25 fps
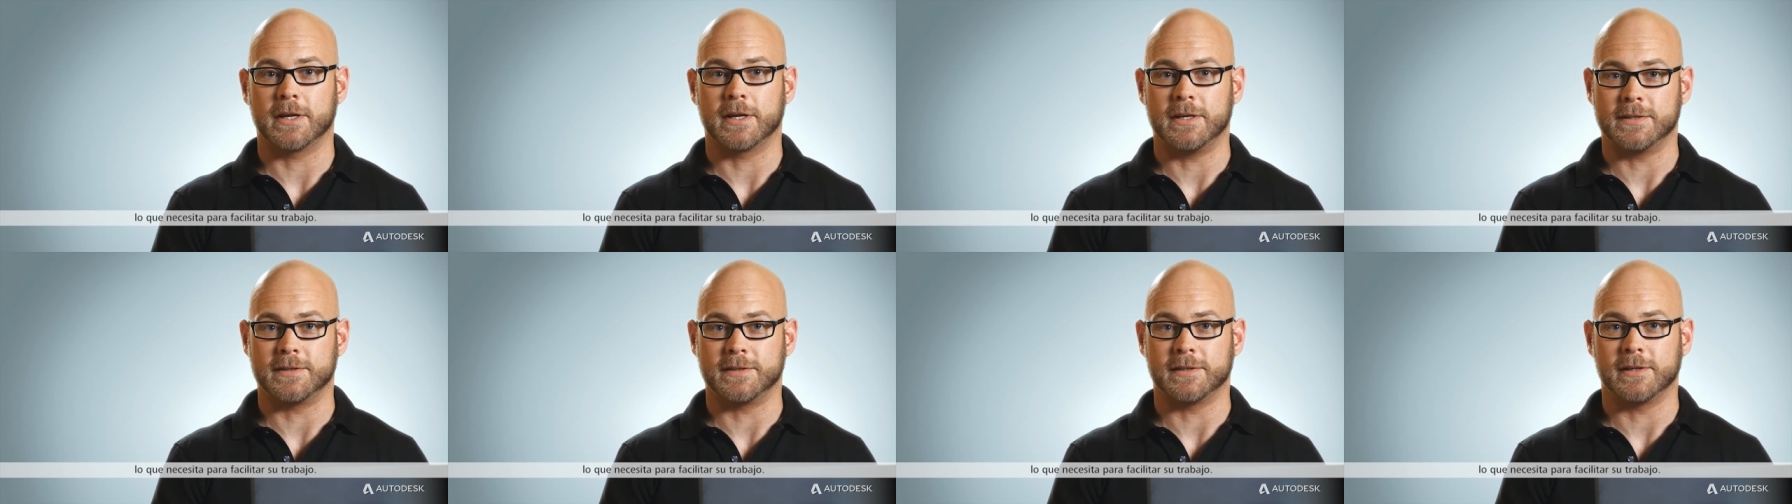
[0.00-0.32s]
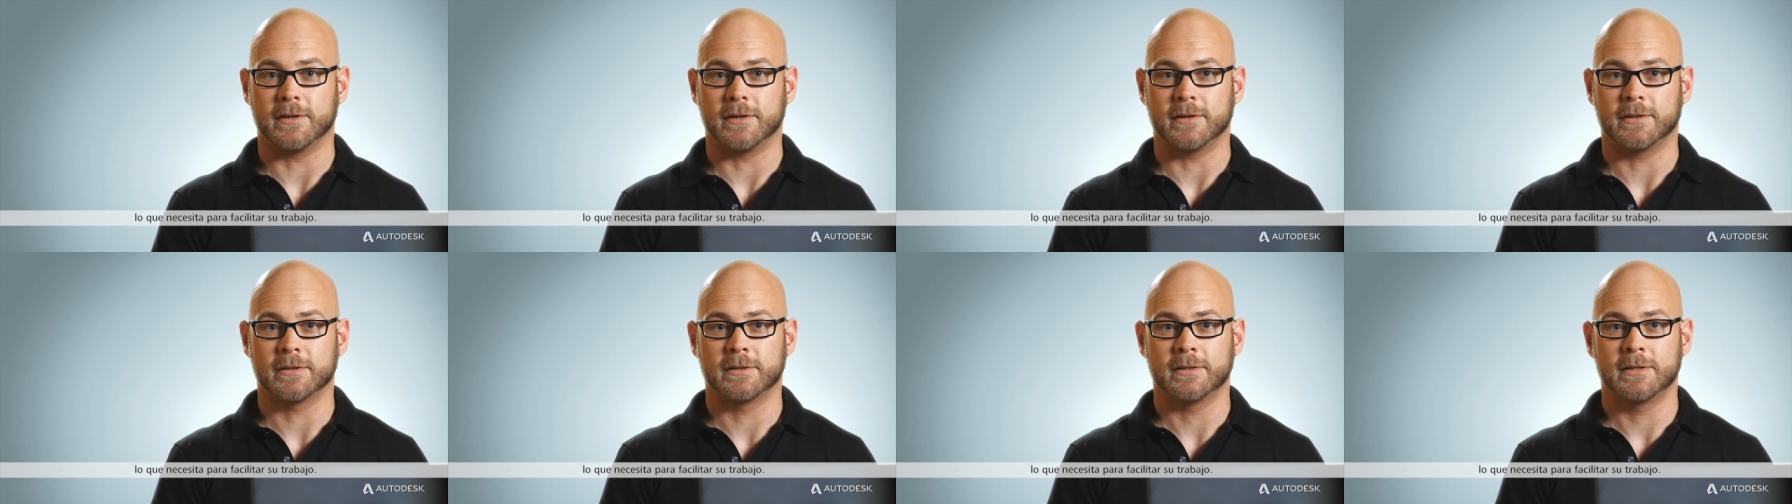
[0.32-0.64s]

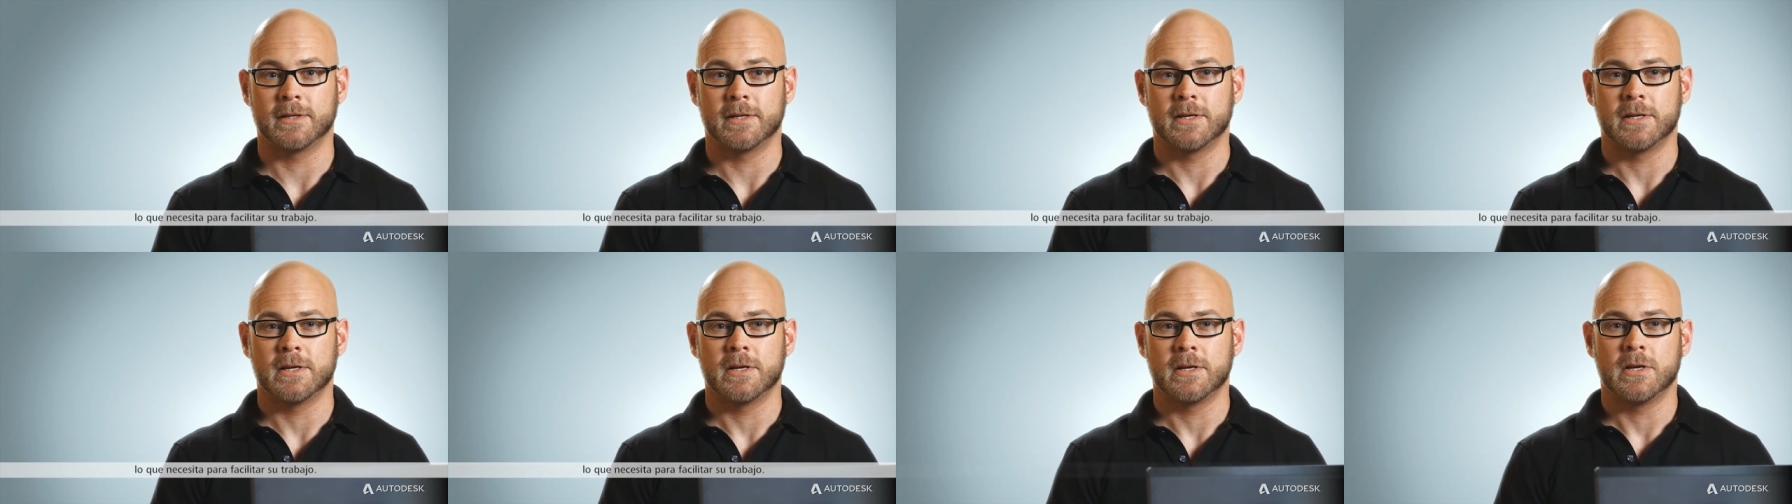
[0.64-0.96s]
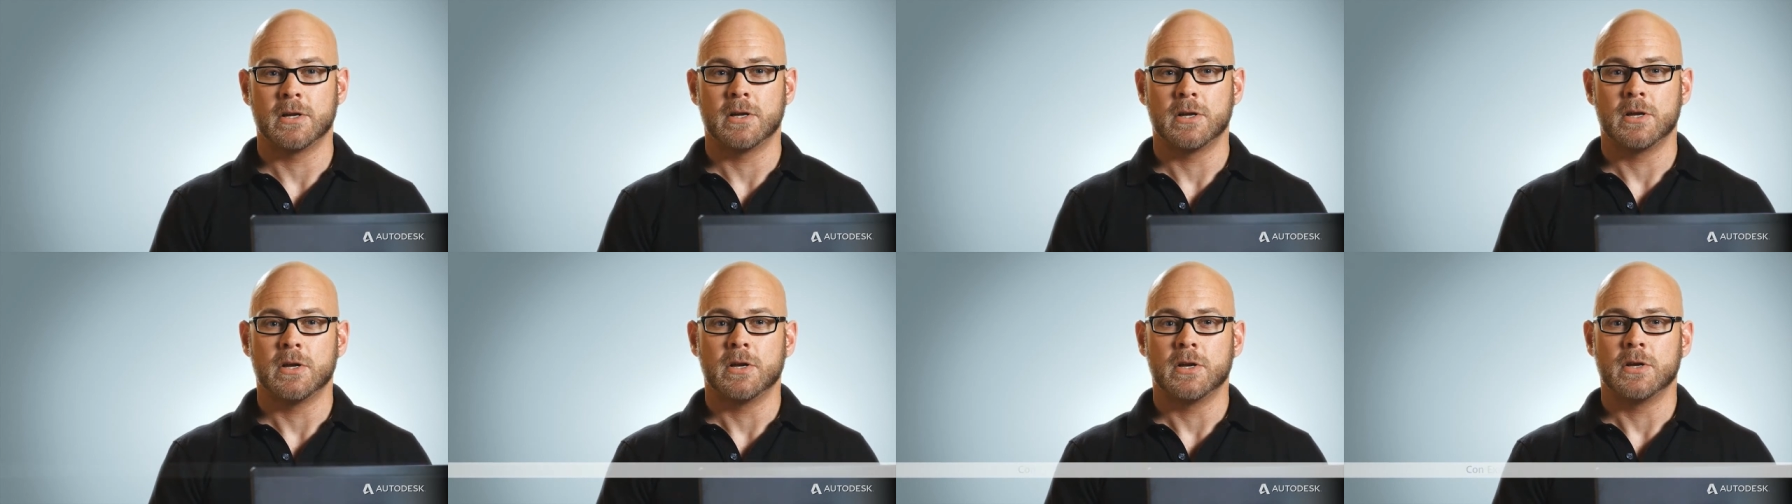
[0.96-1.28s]
easier.
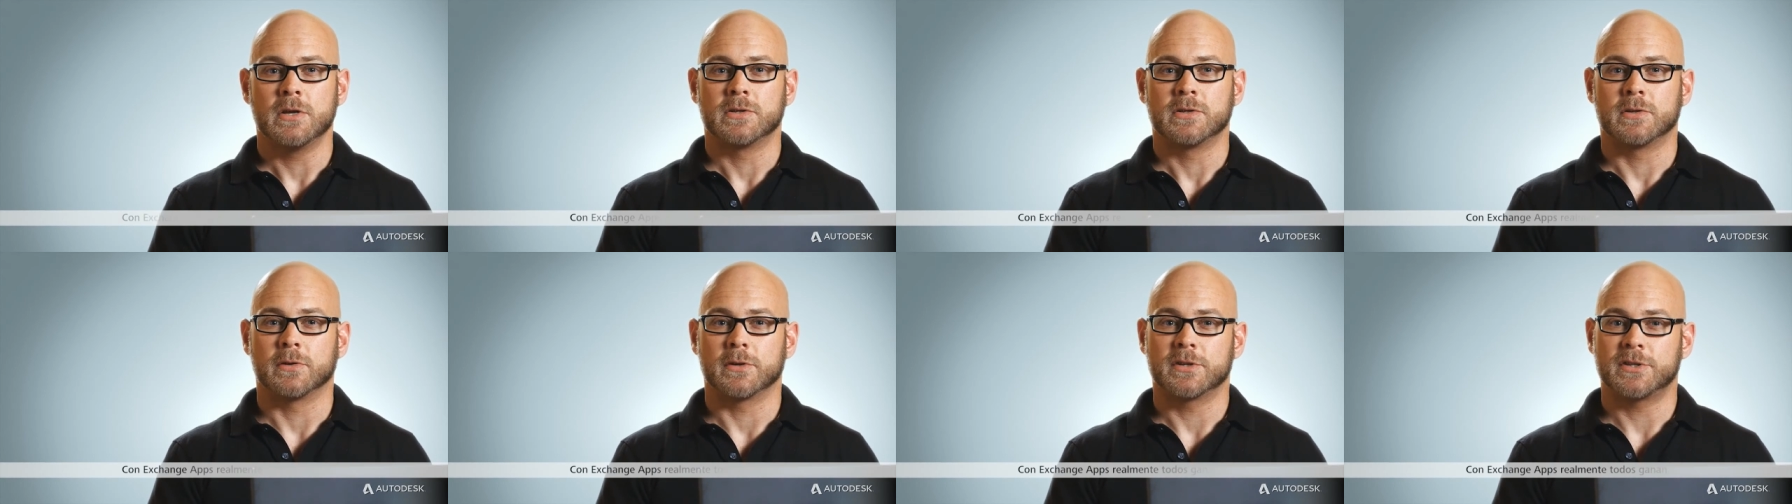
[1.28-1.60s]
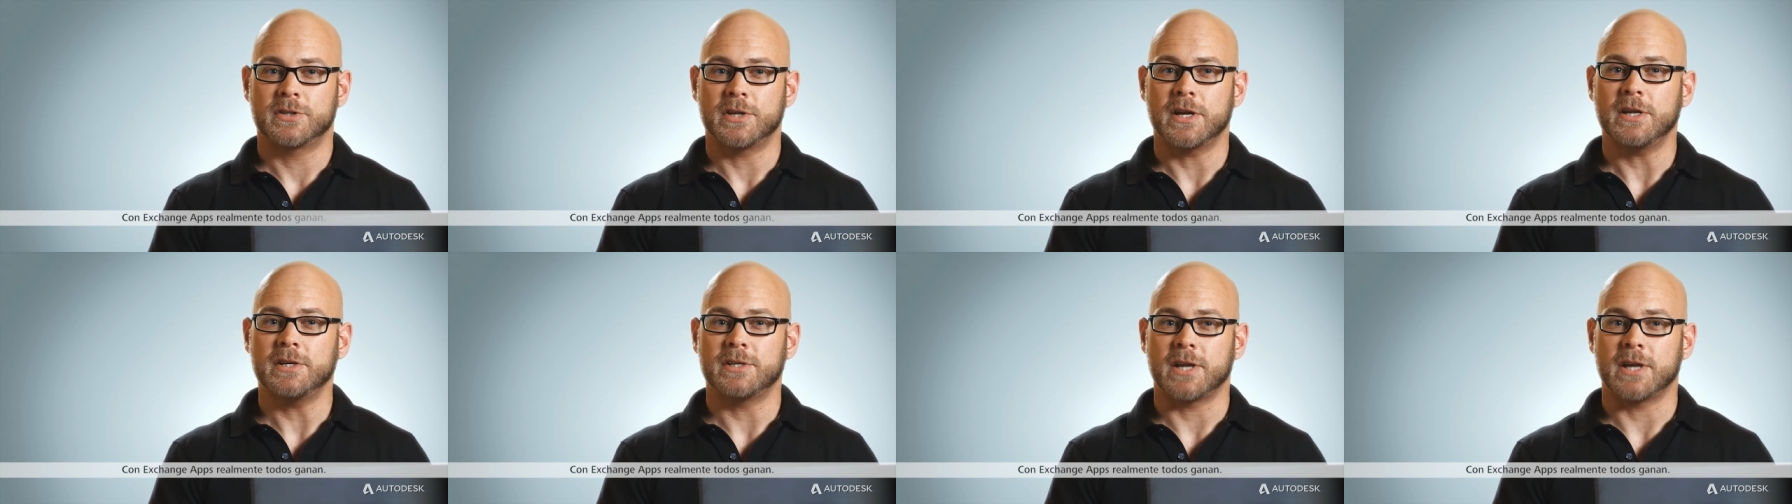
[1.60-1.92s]
So
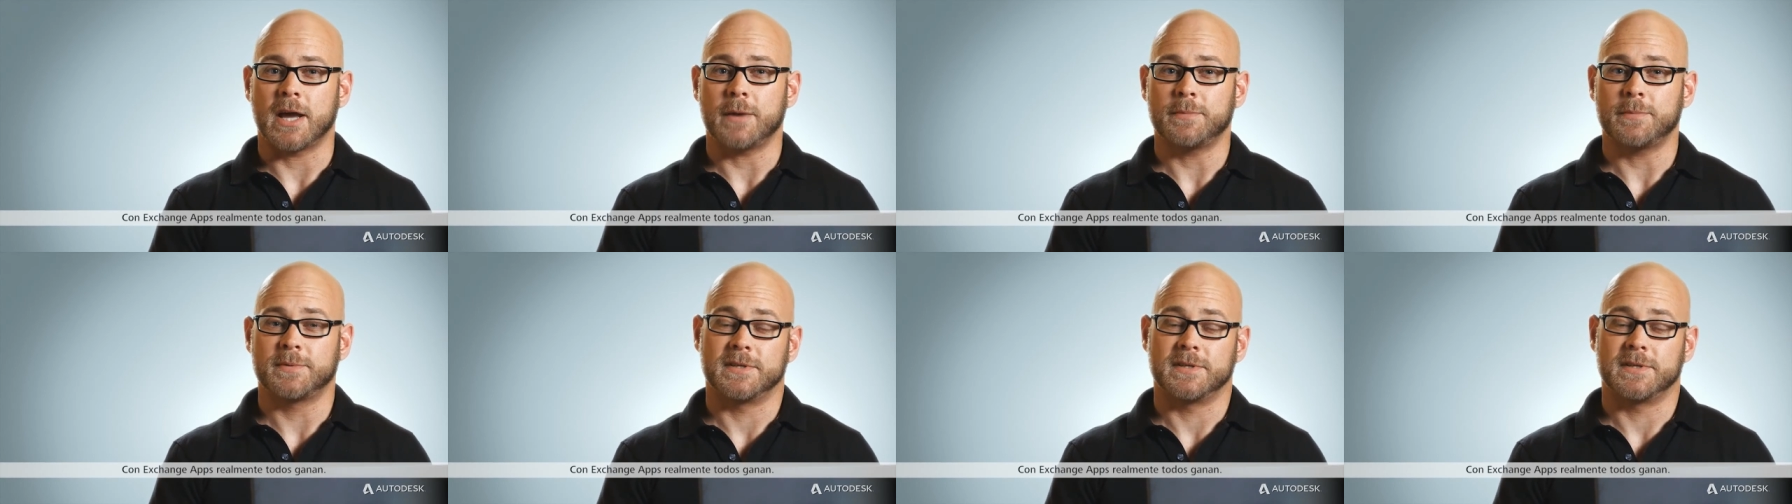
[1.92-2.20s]
Exchange Apps